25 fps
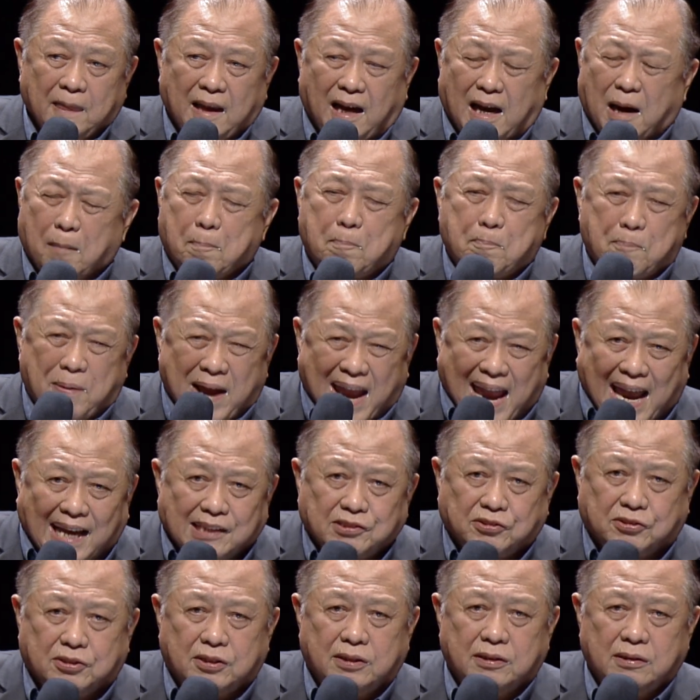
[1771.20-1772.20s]
A
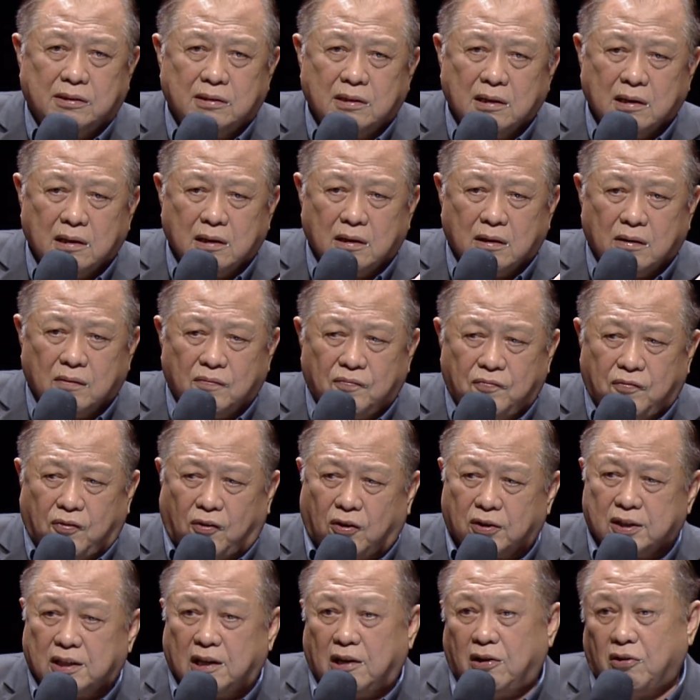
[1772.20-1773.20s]
passion
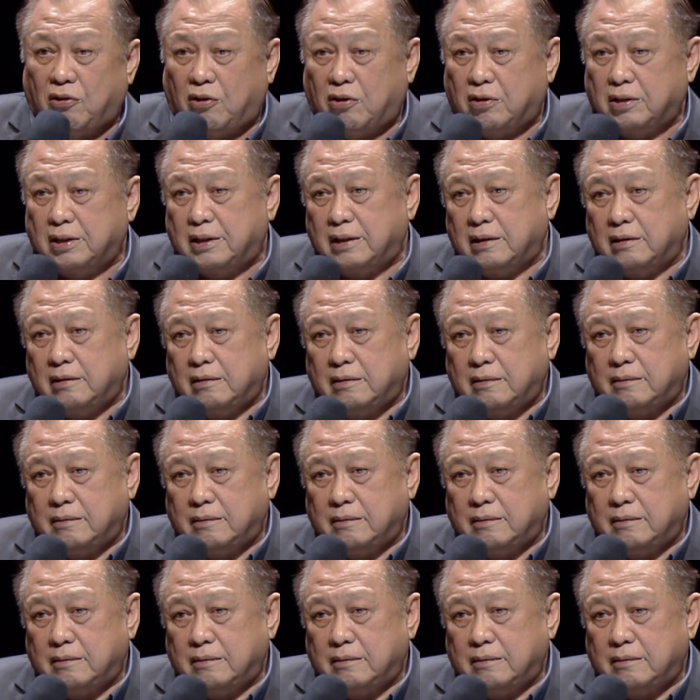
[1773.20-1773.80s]
for the Lord.